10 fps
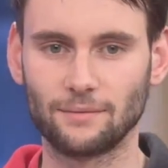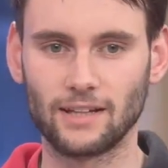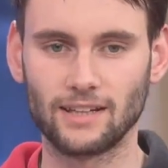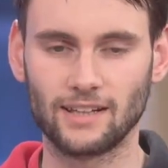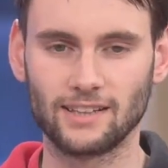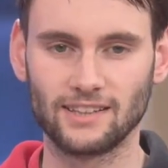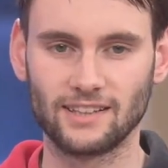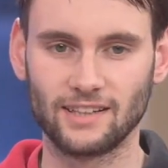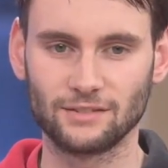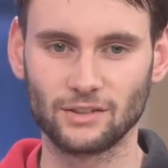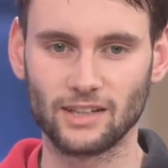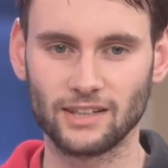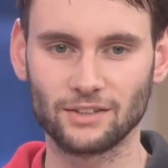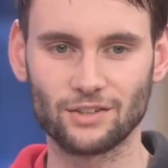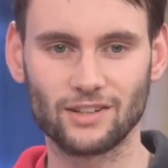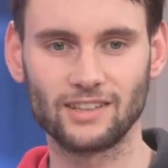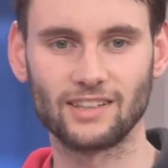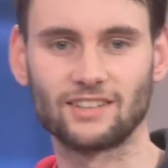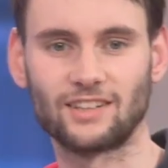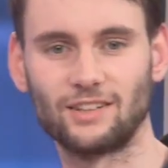Yeah, I would like to say
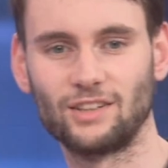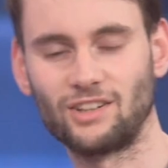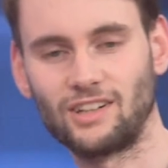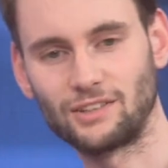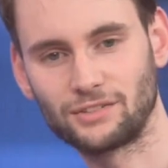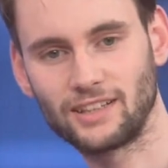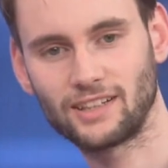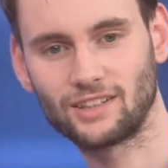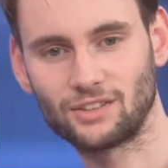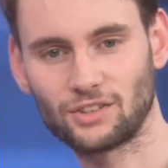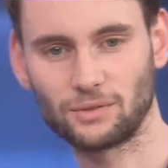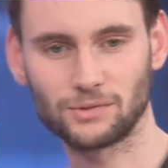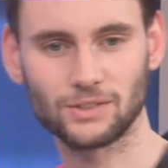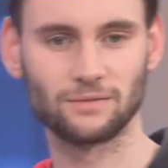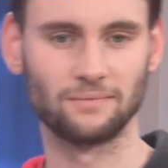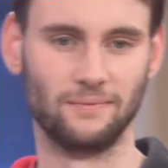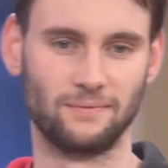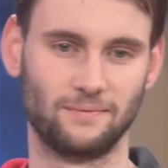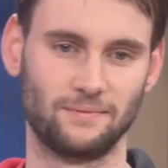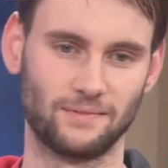yes. I think I know some of them,
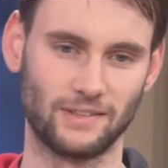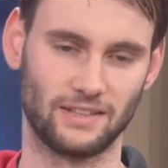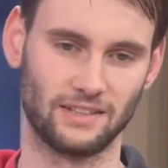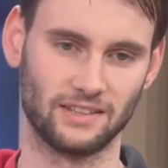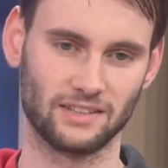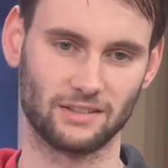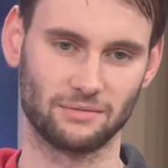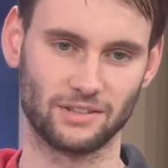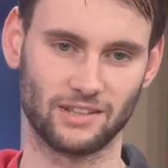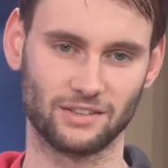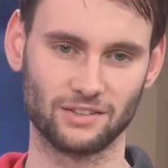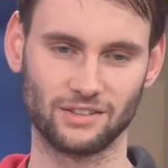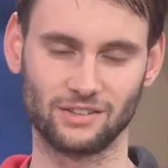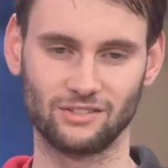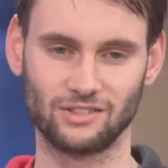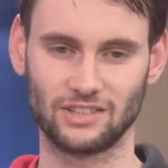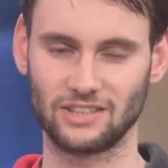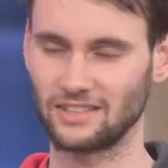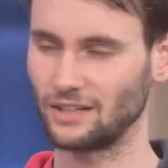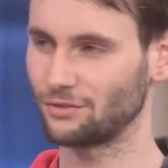at least, but I don't know. Was it
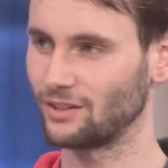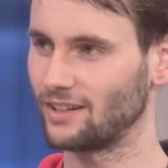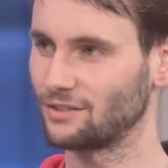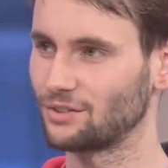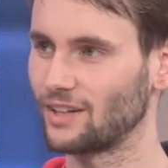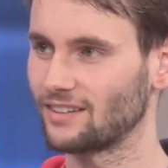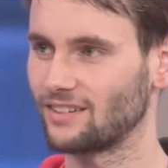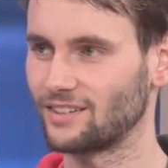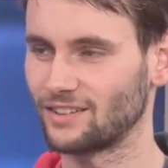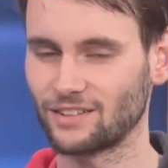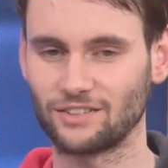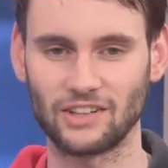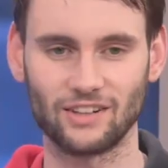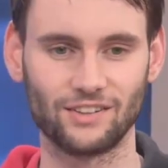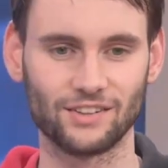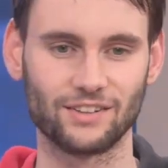7 I have to get right? It's quite a lot.